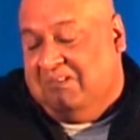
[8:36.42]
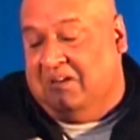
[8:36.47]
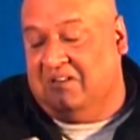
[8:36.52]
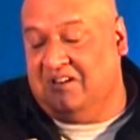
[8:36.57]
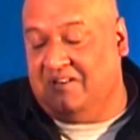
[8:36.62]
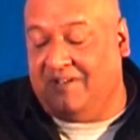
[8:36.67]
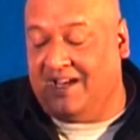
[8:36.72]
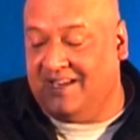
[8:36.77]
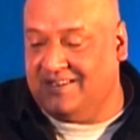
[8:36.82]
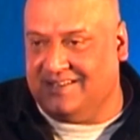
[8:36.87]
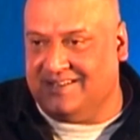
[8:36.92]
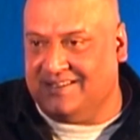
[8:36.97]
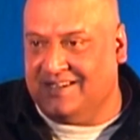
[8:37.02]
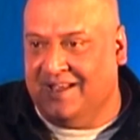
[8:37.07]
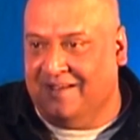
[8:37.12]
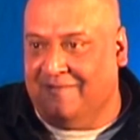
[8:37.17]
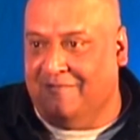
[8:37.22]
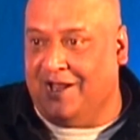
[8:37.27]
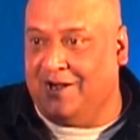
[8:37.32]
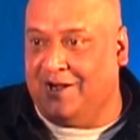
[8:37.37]
devices,
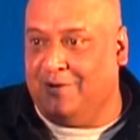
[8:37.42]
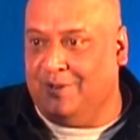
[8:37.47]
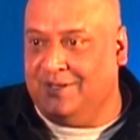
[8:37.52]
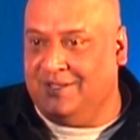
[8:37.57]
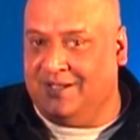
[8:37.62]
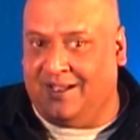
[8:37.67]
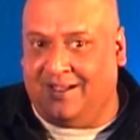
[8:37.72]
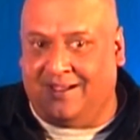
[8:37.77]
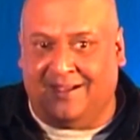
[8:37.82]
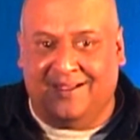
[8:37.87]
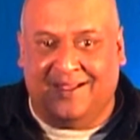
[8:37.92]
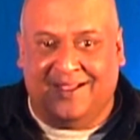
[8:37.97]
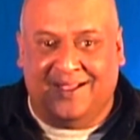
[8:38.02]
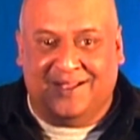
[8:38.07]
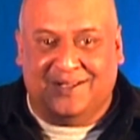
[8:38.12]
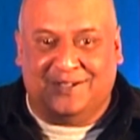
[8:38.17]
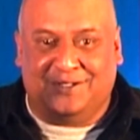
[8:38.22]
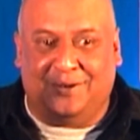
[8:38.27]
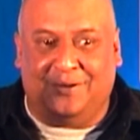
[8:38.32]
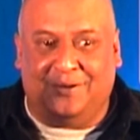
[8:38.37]
wherever they are.
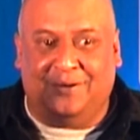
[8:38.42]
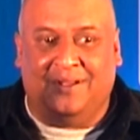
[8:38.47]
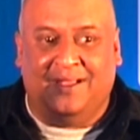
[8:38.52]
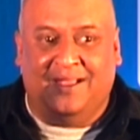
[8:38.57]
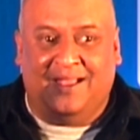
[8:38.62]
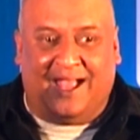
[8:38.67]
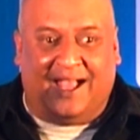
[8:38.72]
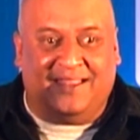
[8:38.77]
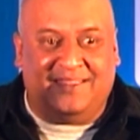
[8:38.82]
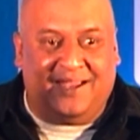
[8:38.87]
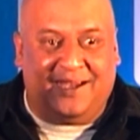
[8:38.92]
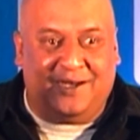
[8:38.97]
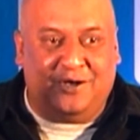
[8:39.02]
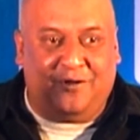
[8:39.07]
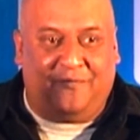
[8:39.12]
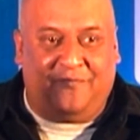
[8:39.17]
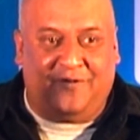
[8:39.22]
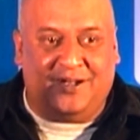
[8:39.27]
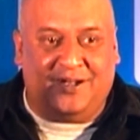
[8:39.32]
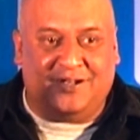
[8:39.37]
So at the
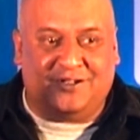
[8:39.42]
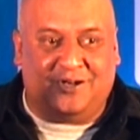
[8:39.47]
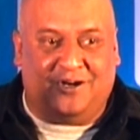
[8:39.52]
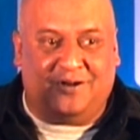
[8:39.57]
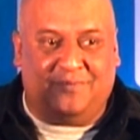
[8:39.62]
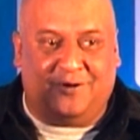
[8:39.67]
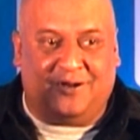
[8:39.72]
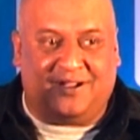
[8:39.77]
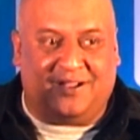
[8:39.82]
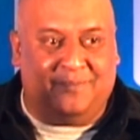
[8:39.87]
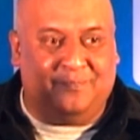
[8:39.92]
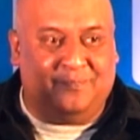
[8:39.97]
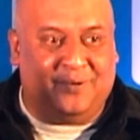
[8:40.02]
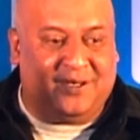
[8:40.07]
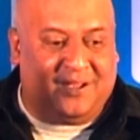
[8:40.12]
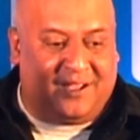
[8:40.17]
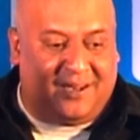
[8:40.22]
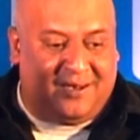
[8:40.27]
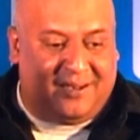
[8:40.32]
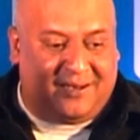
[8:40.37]
end of it, it's not about a
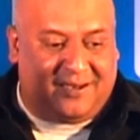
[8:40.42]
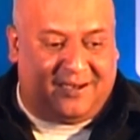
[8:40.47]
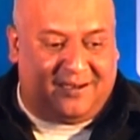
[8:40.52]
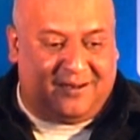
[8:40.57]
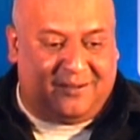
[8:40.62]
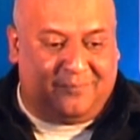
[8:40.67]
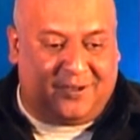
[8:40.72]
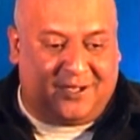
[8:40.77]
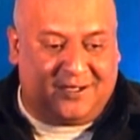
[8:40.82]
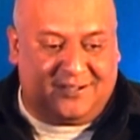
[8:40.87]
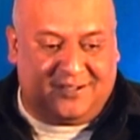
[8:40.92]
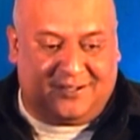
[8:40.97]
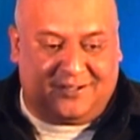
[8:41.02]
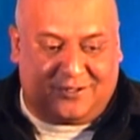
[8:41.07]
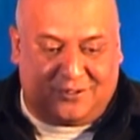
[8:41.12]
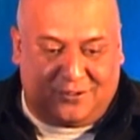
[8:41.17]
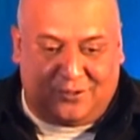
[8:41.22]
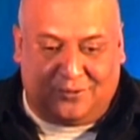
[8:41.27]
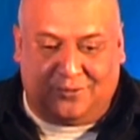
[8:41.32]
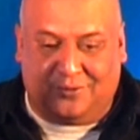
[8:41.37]
company allocating
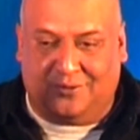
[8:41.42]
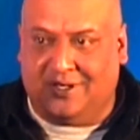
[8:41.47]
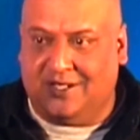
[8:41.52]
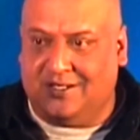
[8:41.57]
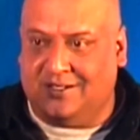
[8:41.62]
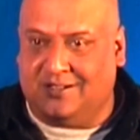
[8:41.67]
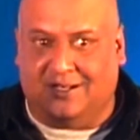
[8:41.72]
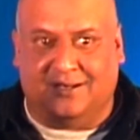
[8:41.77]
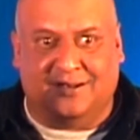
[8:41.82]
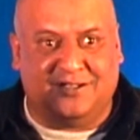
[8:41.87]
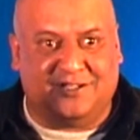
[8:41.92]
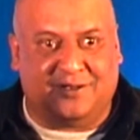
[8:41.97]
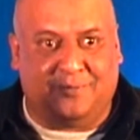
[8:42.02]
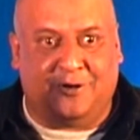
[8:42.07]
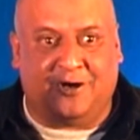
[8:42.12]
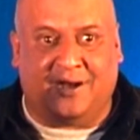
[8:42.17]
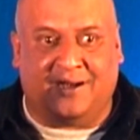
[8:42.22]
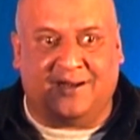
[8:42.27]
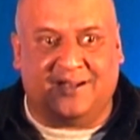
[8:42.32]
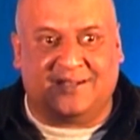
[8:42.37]
budgets to digital. It's
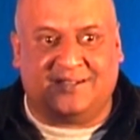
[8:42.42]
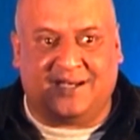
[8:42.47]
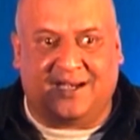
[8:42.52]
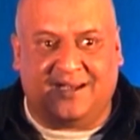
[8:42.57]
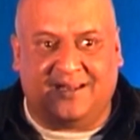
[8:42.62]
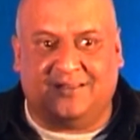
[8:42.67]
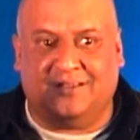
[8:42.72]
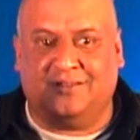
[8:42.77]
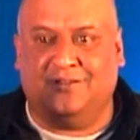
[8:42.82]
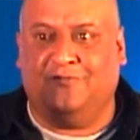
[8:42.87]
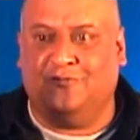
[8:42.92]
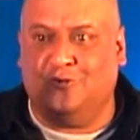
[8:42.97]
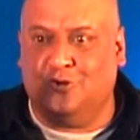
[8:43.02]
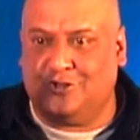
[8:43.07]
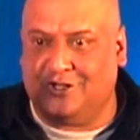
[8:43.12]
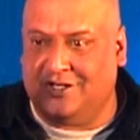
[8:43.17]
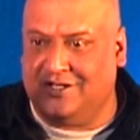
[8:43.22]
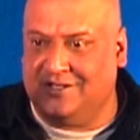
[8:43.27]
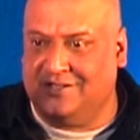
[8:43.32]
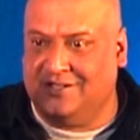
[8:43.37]
about understanding that the
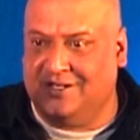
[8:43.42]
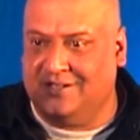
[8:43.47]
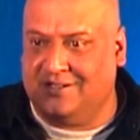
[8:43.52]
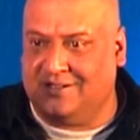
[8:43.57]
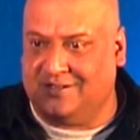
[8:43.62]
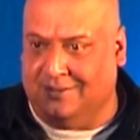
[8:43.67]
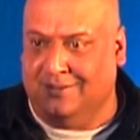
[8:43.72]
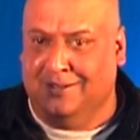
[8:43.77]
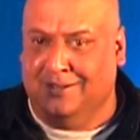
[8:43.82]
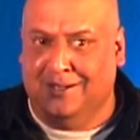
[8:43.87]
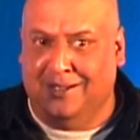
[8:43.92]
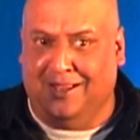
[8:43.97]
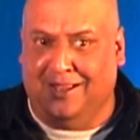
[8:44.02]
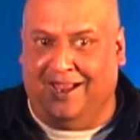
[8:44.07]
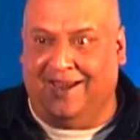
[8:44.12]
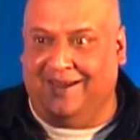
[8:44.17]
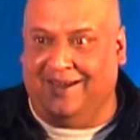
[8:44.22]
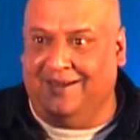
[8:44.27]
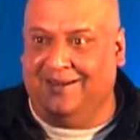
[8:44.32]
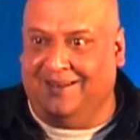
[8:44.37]
future is digital,
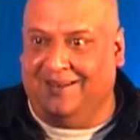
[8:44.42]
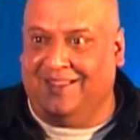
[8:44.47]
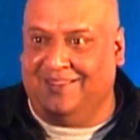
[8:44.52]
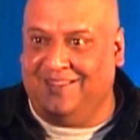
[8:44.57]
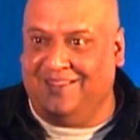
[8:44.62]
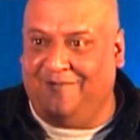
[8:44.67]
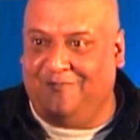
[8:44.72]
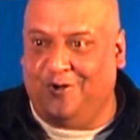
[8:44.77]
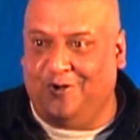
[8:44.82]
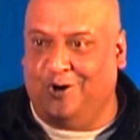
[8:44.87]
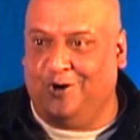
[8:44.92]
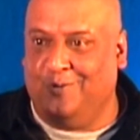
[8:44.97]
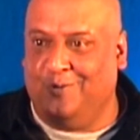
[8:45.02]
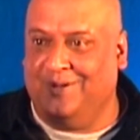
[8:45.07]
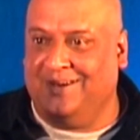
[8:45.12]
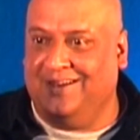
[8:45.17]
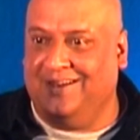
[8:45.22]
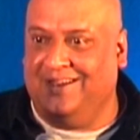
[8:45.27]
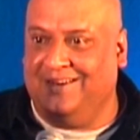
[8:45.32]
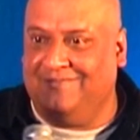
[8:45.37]
and therefore, how do
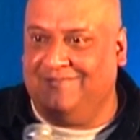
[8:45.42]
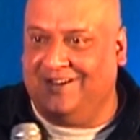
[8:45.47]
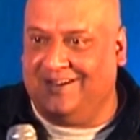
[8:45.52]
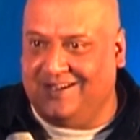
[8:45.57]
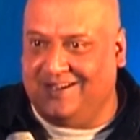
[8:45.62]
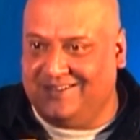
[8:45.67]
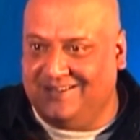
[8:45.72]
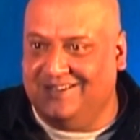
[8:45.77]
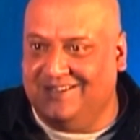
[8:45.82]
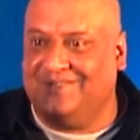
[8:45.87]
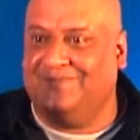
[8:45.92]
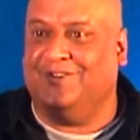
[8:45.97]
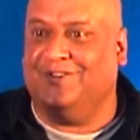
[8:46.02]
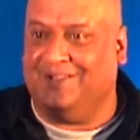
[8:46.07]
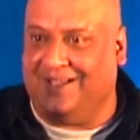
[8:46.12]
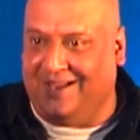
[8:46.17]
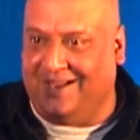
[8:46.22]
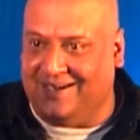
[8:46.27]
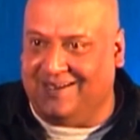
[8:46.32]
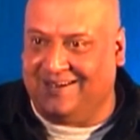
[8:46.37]
we reinvent ourselves for
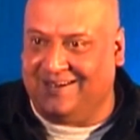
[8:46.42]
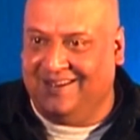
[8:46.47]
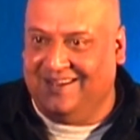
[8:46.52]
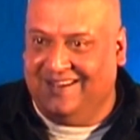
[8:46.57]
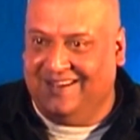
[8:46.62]
that?